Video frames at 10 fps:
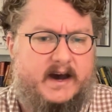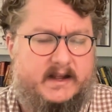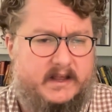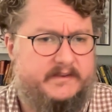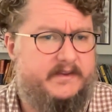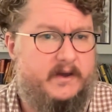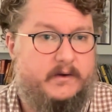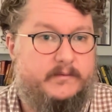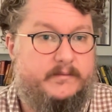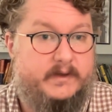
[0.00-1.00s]
I'll
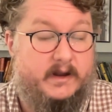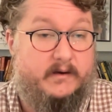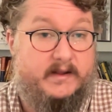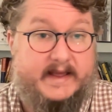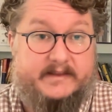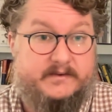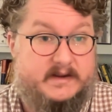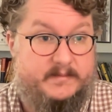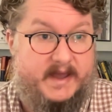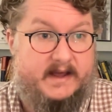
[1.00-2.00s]
also, you know, I'll answer
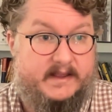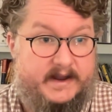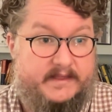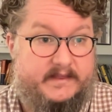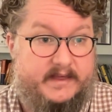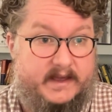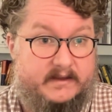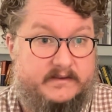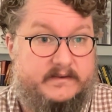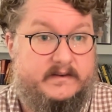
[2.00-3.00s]
email and other
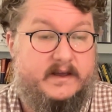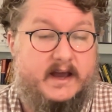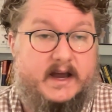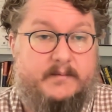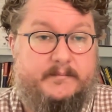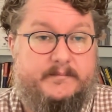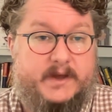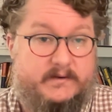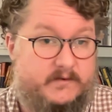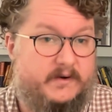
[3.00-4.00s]
things. Um,
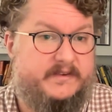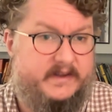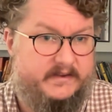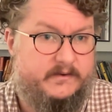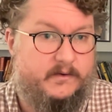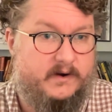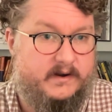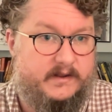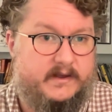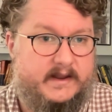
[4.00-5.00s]
oh, of course,
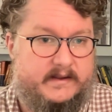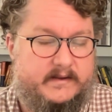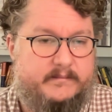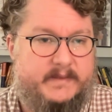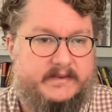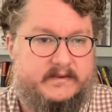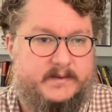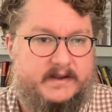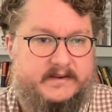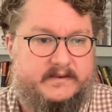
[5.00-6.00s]
Discord. You can uh, message
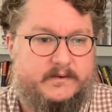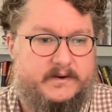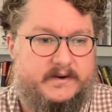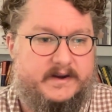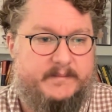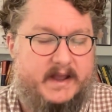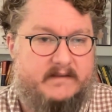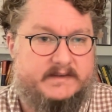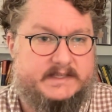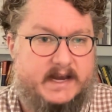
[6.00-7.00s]
me on Discord during my
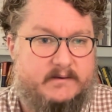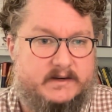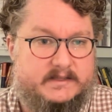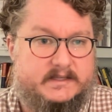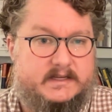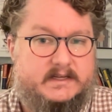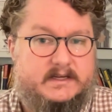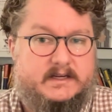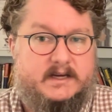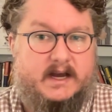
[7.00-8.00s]
office hours,
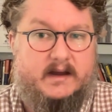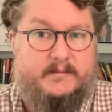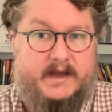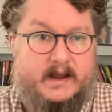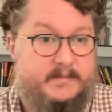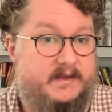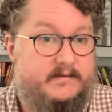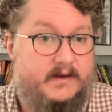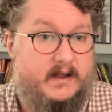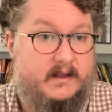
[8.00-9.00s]
um, and I'll
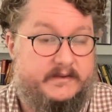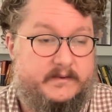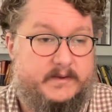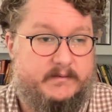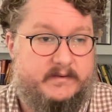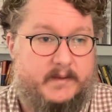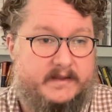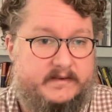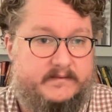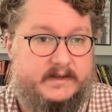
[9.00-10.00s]
be I'll also be
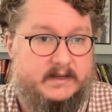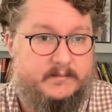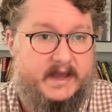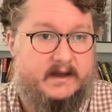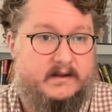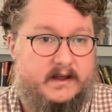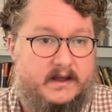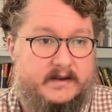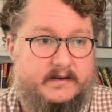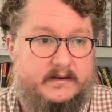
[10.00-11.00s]
responsive to email
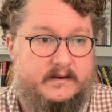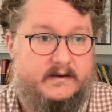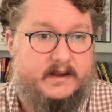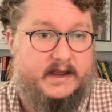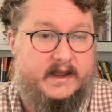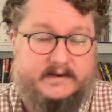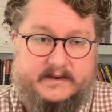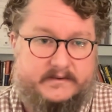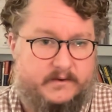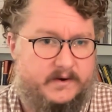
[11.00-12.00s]
on and
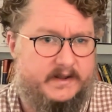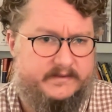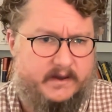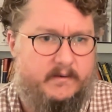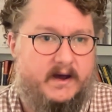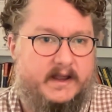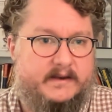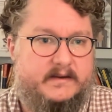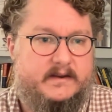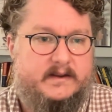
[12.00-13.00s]
Discord and so on